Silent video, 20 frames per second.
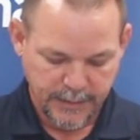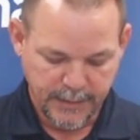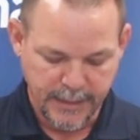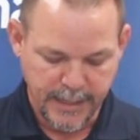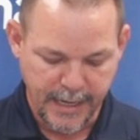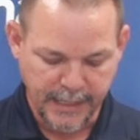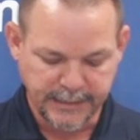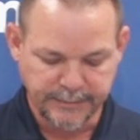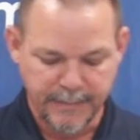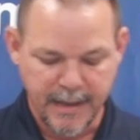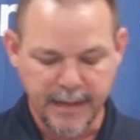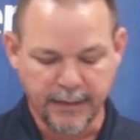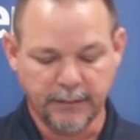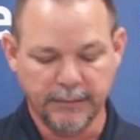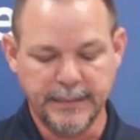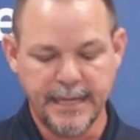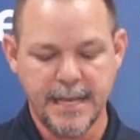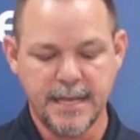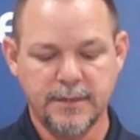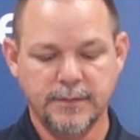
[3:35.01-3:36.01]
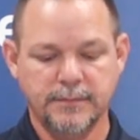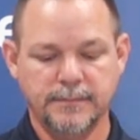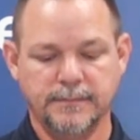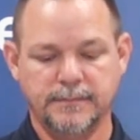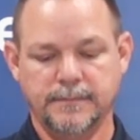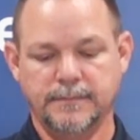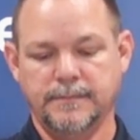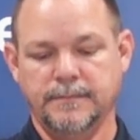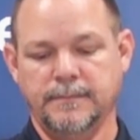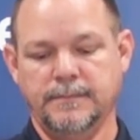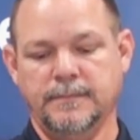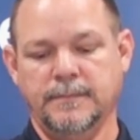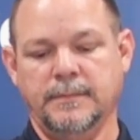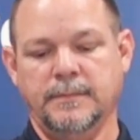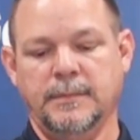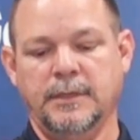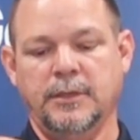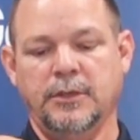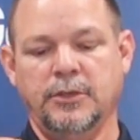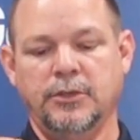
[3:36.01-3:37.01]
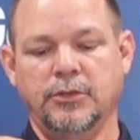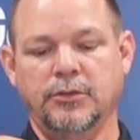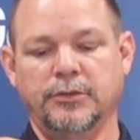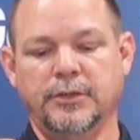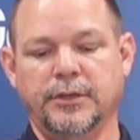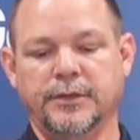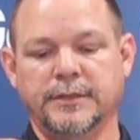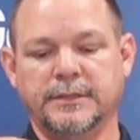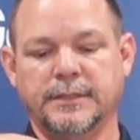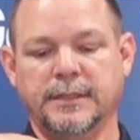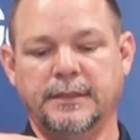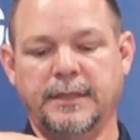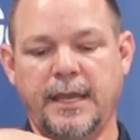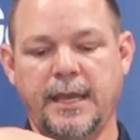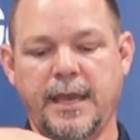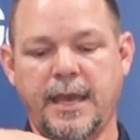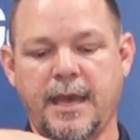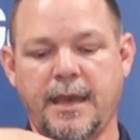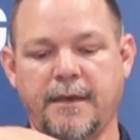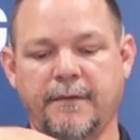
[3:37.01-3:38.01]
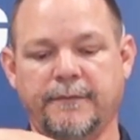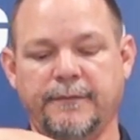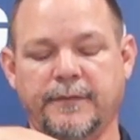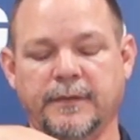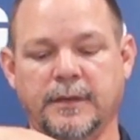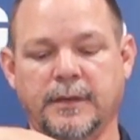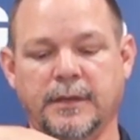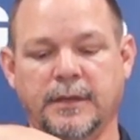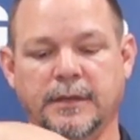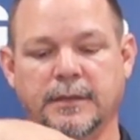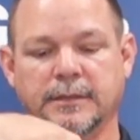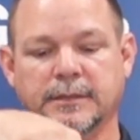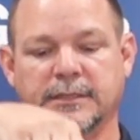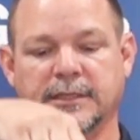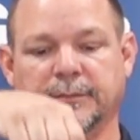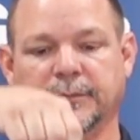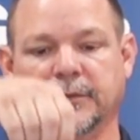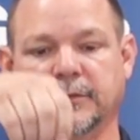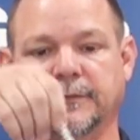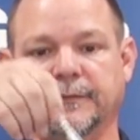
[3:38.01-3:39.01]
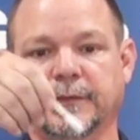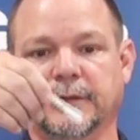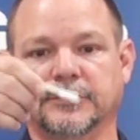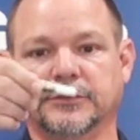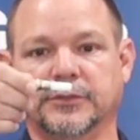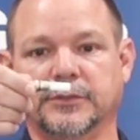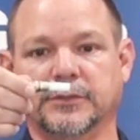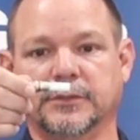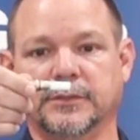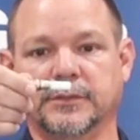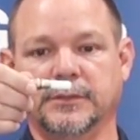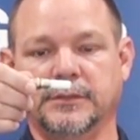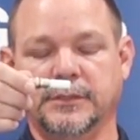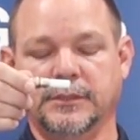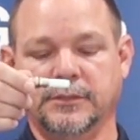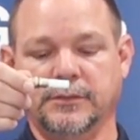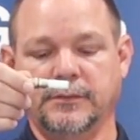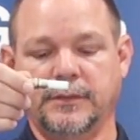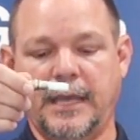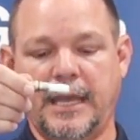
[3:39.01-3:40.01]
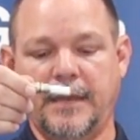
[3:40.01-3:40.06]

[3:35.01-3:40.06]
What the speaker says: The next model down, you'll notice that they have similar filter to